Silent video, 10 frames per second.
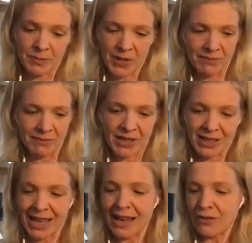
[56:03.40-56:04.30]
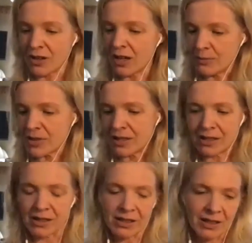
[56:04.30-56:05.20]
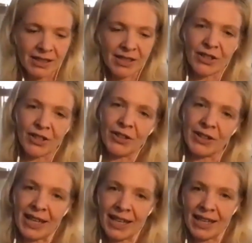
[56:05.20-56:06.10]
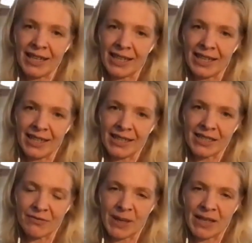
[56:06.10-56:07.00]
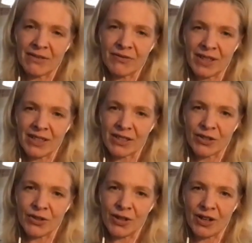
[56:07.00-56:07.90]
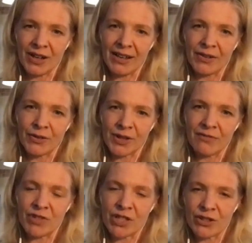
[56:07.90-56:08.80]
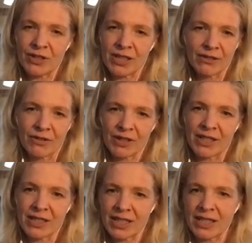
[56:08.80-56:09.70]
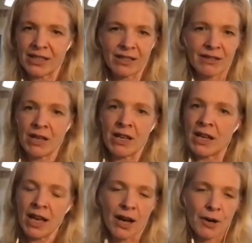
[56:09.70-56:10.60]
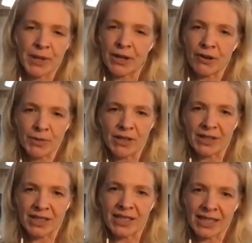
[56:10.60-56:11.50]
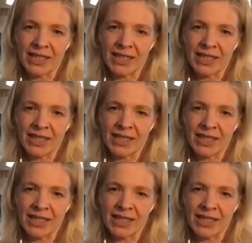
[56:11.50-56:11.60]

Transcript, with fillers: but because the outcomes are you know that it, it's a benefit to our health and reducing chronic disease and helping our immunity.